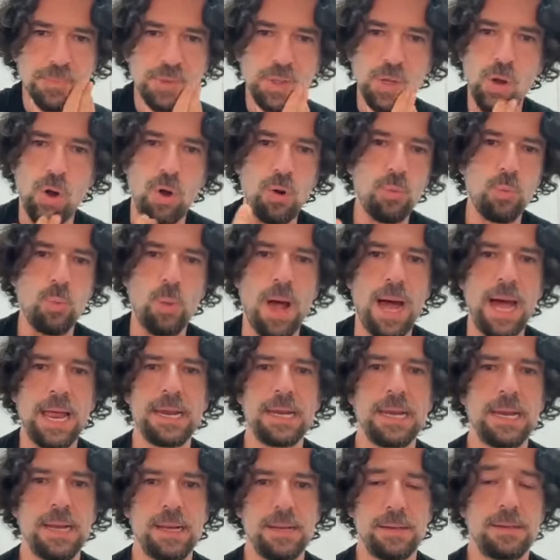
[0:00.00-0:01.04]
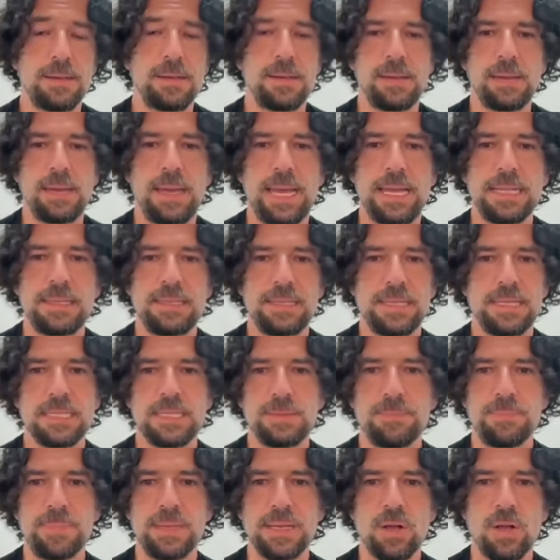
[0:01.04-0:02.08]
or 1, and this
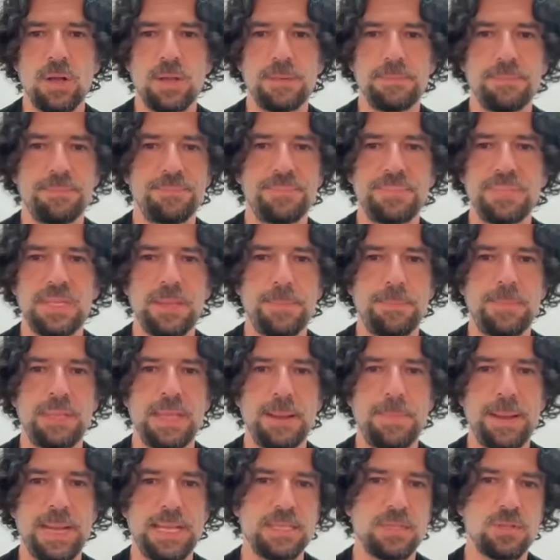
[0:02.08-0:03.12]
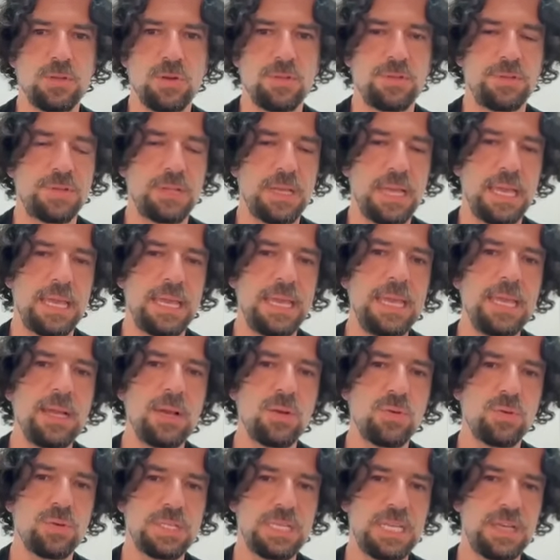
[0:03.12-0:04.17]
depends on the
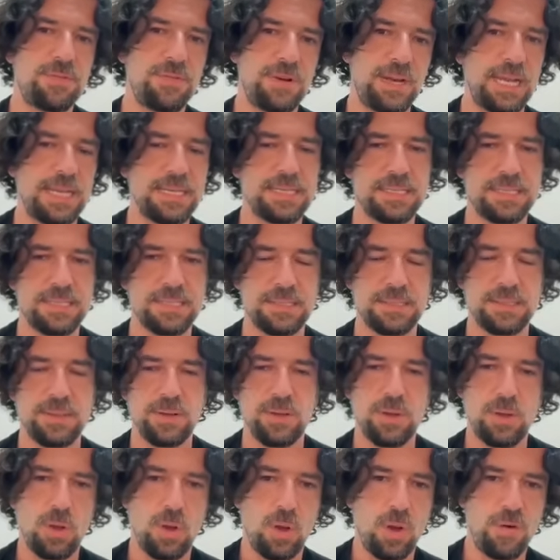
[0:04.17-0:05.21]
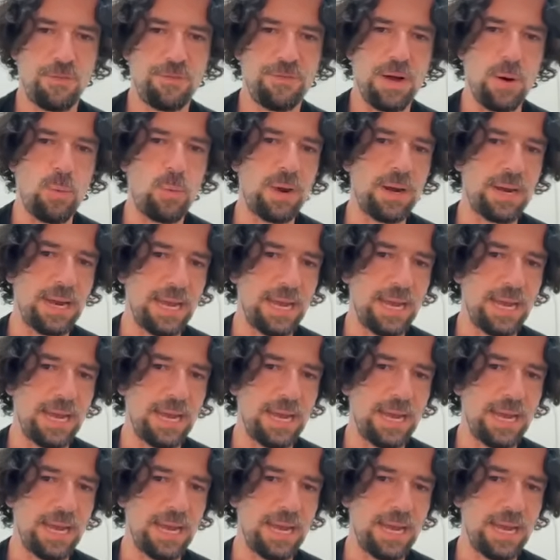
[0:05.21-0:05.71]
inclusiveness of our